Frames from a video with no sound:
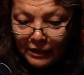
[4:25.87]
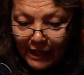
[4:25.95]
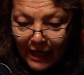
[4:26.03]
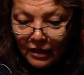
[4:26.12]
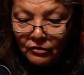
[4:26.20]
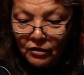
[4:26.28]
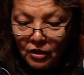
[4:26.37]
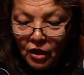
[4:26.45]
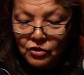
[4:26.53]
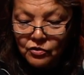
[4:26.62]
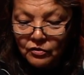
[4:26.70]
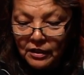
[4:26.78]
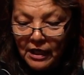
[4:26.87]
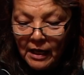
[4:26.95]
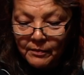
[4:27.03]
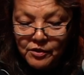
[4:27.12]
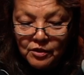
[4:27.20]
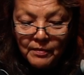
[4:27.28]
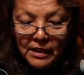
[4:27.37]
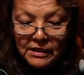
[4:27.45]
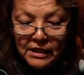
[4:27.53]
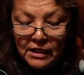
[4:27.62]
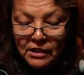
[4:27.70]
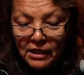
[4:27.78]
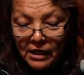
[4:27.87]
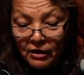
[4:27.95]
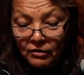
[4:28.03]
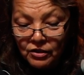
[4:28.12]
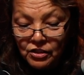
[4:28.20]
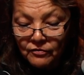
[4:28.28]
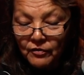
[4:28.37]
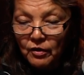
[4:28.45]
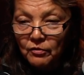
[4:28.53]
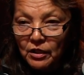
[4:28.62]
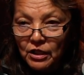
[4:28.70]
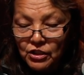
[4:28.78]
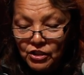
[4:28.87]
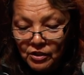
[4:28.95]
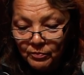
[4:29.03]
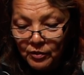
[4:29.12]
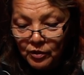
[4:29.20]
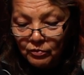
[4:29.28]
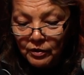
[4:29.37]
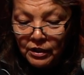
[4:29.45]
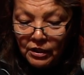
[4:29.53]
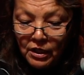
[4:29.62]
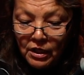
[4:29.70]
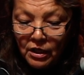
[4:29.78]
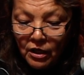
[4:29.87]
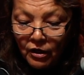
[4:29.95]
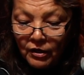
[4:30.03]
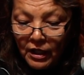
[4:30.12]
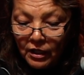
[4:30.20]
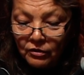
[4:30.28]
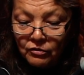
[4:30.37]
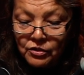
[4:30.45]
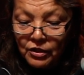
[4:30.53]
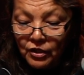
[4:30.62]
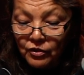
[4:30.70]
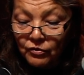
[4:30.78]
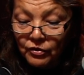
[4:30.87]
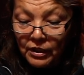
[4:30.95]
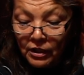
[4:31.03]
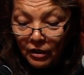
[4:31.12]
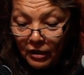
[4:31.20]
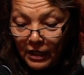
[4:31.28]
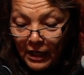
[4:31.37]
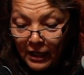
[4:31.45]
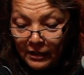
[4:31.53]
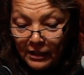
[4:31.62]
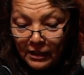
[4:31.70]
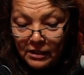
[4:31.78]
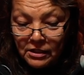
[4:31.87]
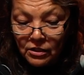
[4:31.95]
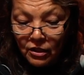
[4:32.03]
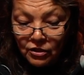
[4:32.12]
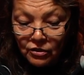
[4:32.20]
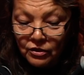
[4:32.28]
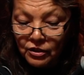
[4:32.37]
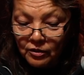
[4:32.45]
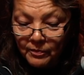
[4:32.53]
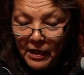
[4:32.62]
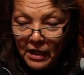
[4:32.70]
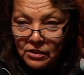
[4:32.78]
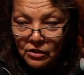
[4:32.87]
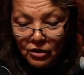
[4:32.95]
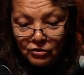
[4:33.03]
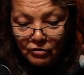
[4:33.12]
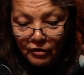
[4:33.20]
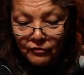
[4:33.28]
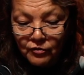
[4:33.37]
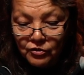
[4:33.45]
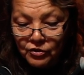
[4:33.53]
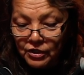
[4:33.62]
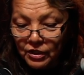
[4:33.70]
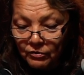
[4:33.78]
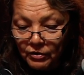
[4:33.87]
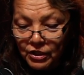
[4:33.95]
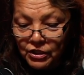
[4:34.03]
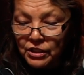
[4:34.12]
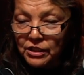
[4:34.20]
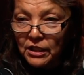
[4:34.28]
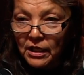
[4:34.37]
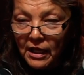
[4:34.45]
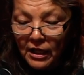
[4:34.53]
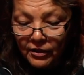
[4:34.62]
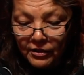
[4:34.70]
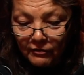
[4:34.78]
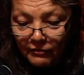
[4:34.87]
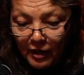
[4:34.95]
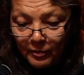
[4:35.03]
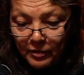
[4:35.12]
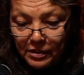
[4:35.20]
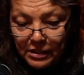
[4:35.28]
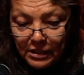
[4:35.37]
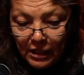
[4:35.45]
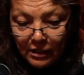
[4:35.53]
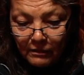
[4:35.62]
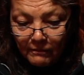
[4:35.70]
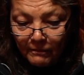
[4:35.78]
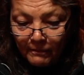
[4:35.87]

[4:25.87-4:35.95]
annual cultural camps to maintain the heritage of our relationship between our elders, our youth, and our land that is our duty to pass on to our future generations in a healthy, vibrant state.